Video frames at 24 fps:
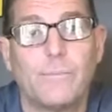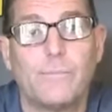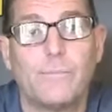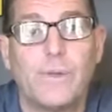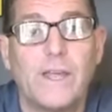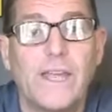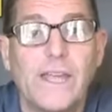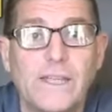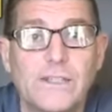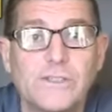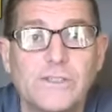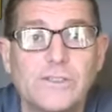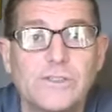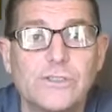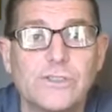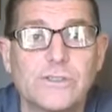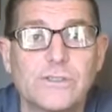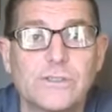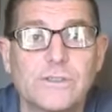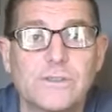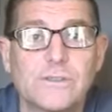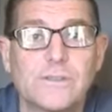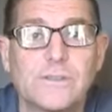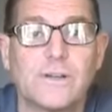
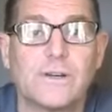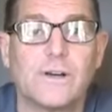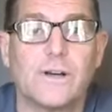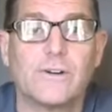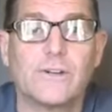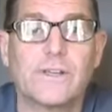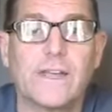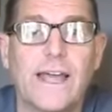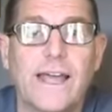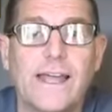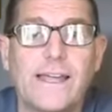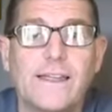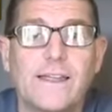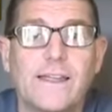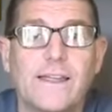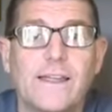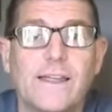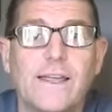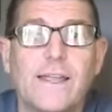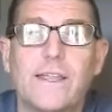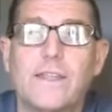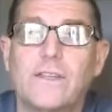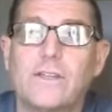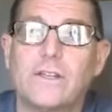binge, okay?
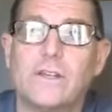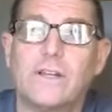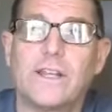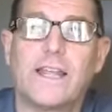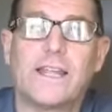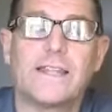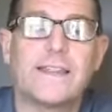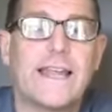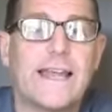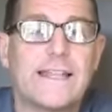You're gonna get